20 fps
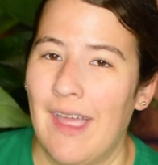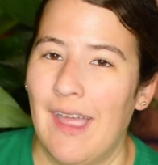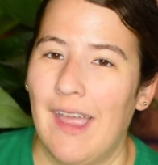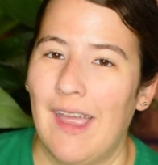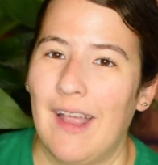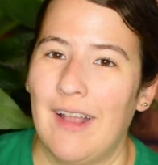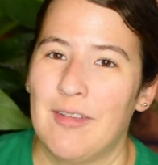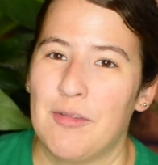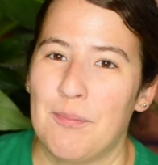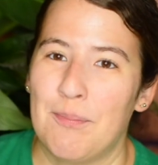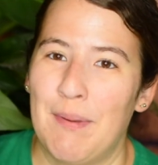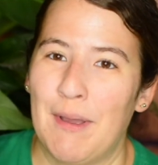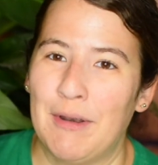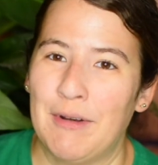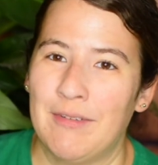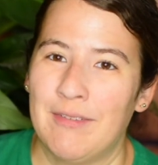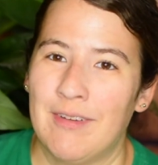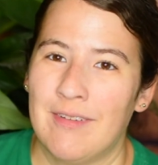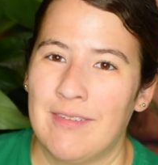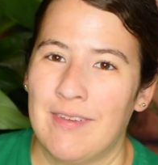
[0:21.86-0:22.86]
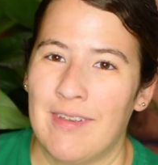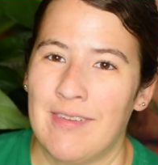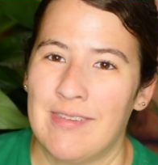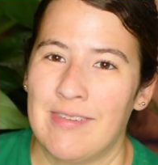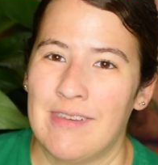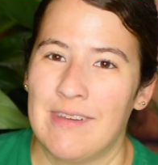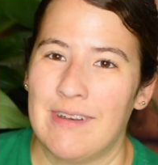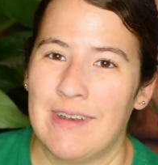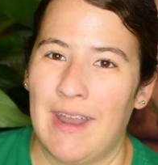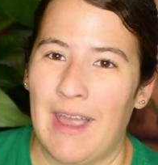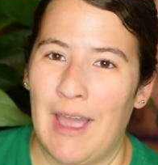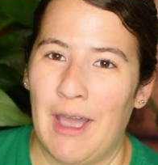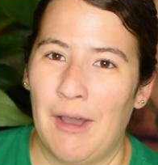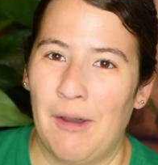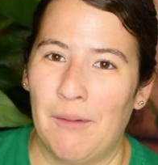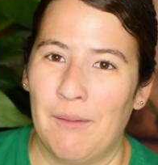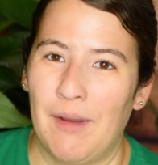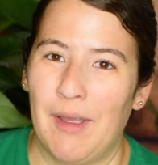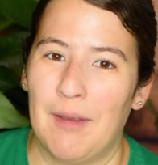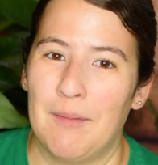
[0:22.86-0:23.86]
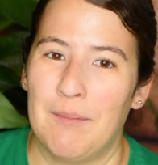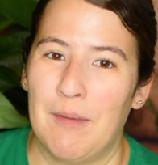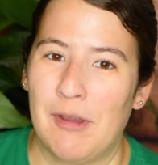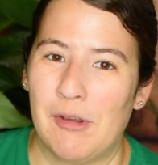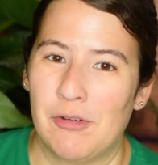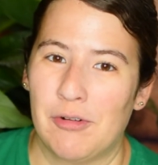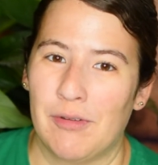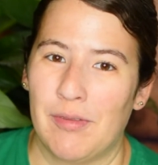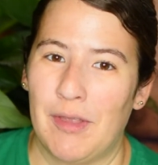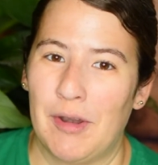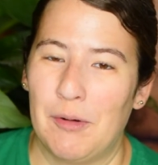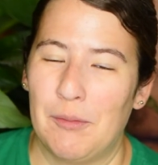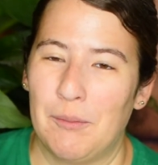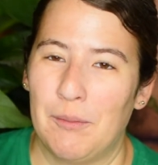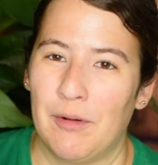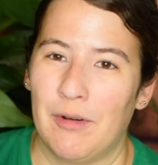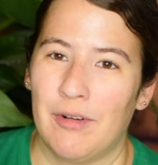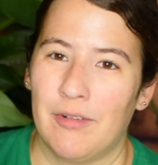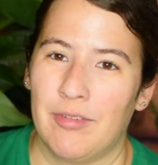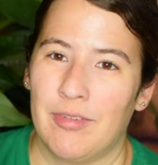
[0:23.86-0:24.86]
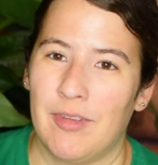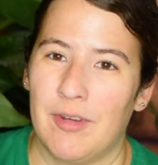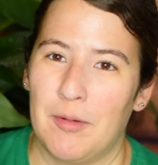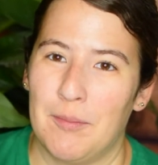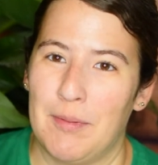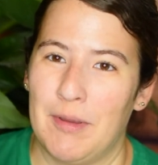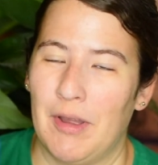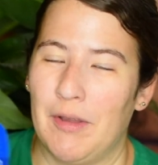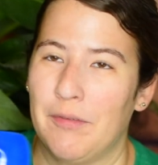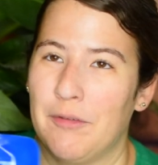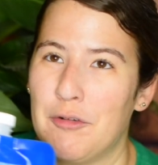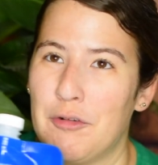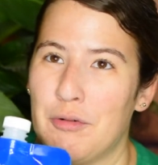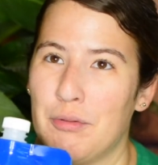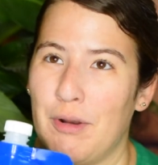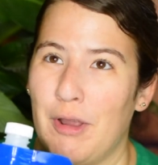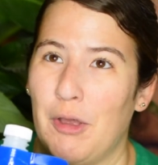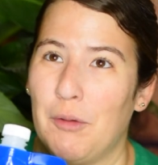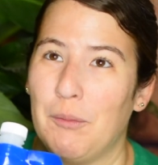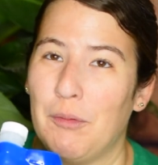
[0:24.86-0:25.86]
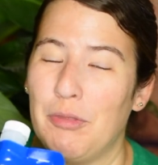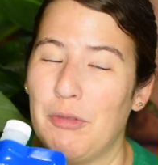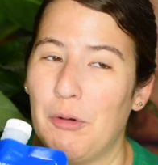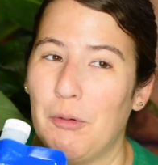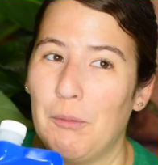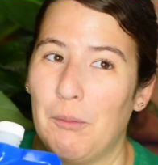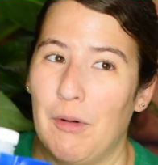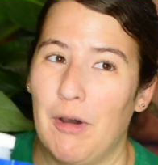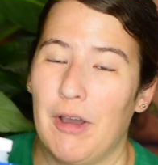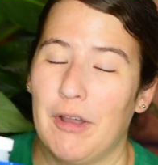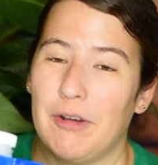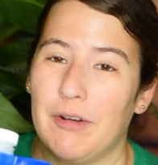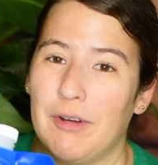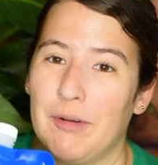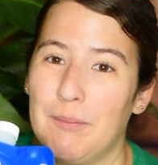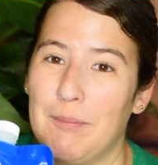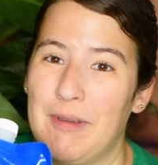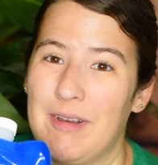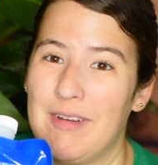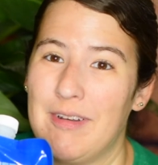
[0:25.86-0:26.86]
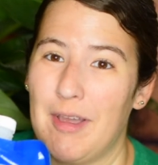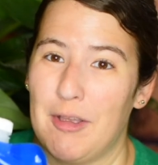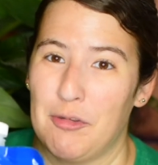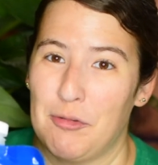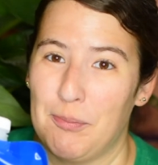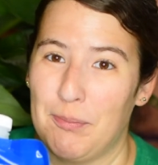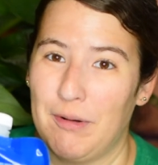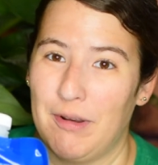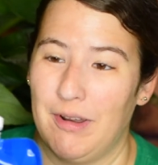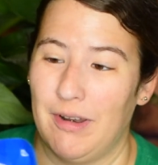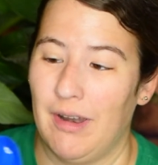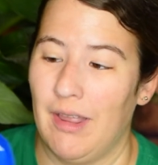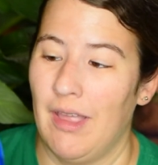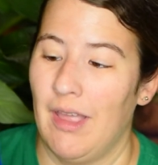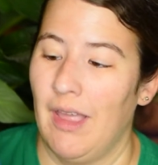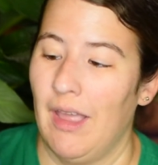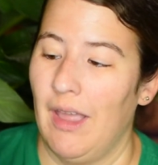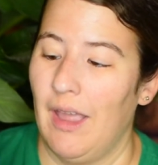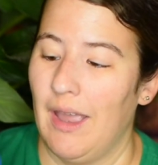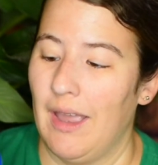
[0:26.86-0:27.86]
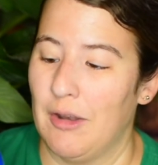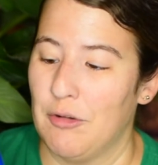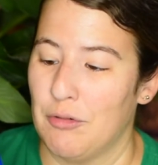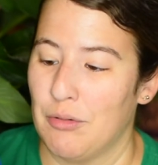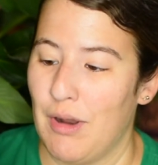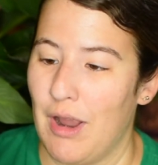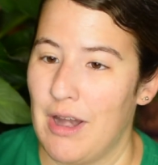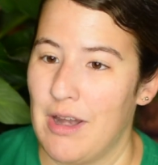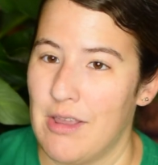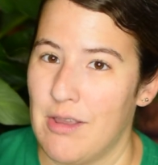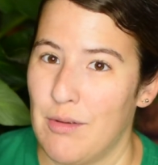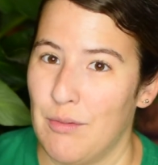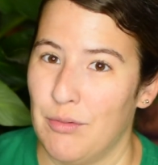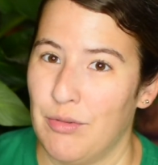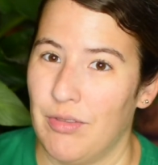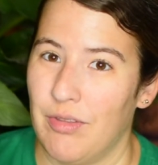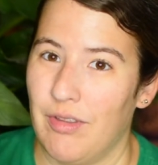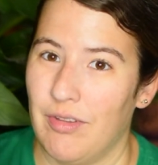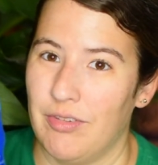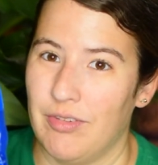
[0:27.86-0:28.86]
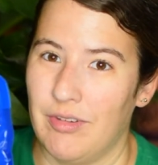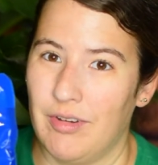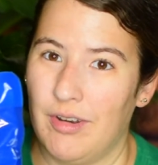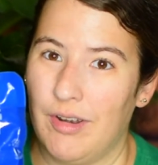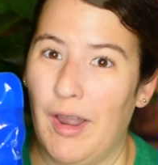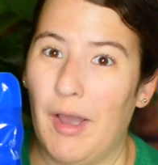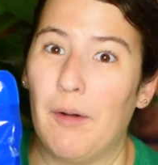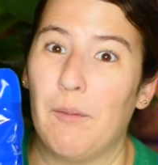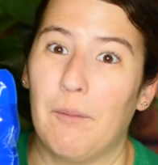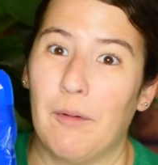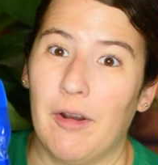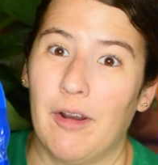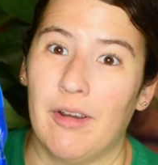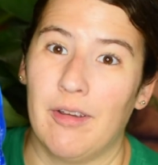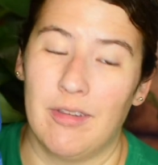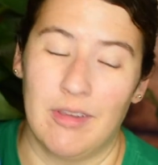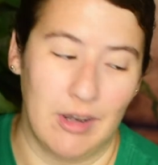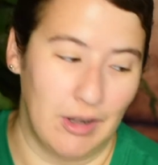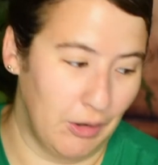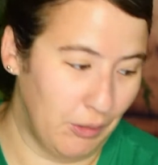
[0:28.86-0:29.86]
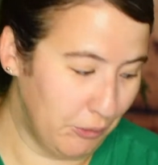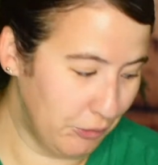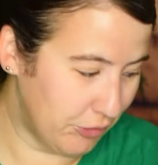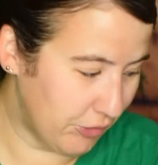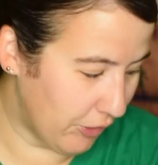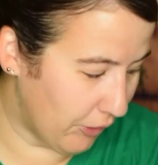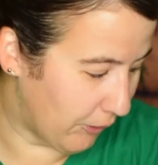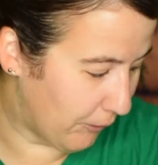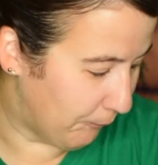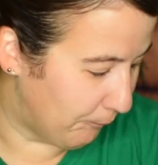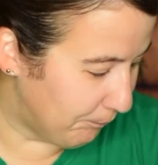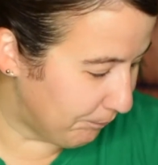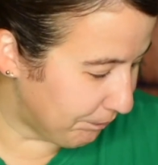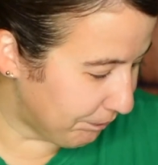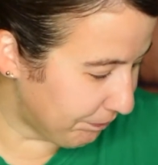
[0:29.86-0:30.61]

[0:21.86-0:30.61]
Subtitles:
It's better to test it now and make sure that it works than to be on the trail with no water and be desperate and try to use this and it not work, you know? So